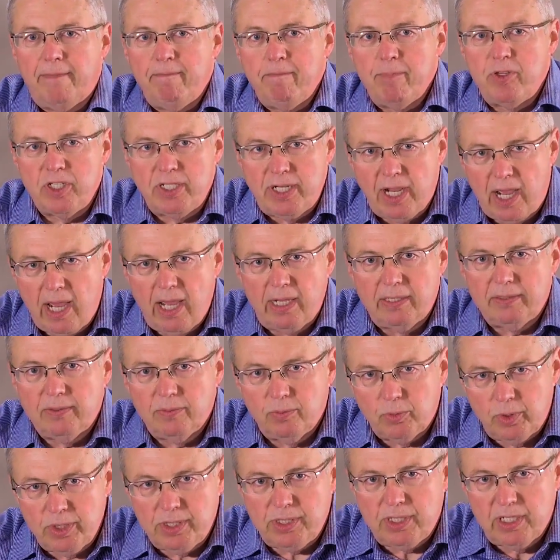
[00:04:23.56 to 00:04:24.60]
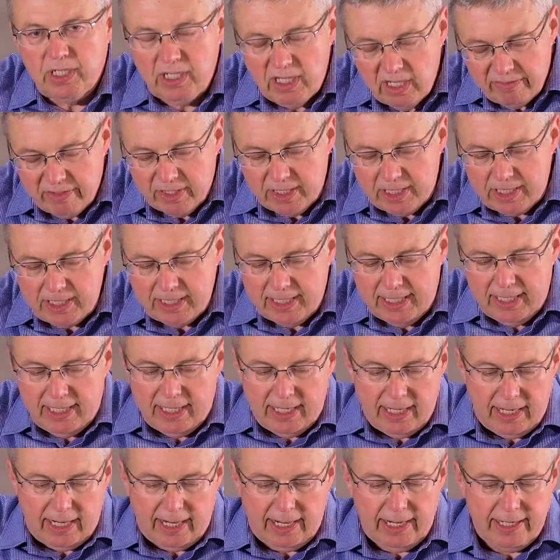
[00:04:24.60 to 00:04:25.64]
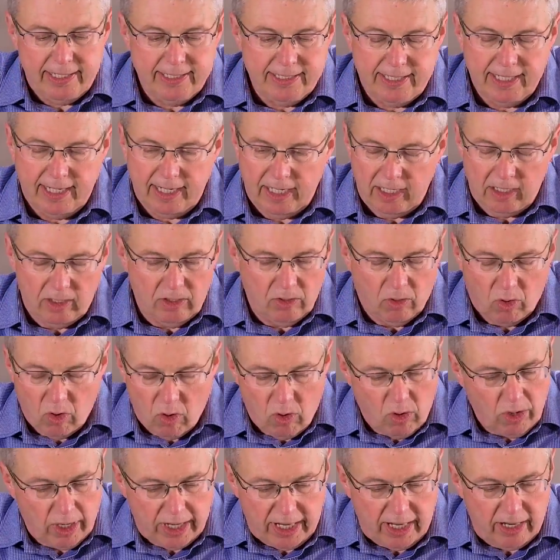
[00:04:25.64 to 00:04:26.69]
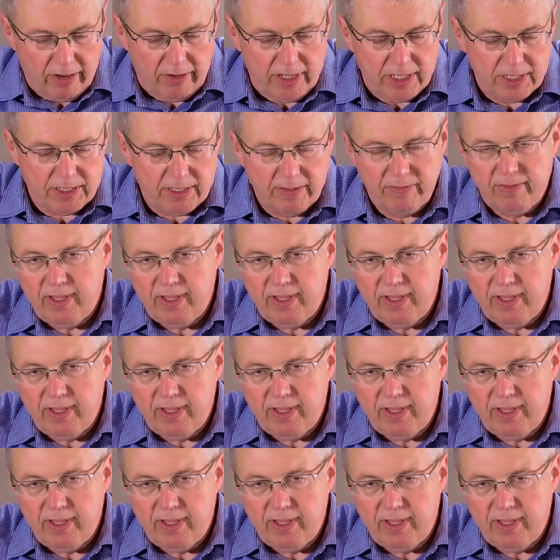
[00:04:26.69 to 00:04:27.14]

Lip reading: Start with the givers, and in all areas.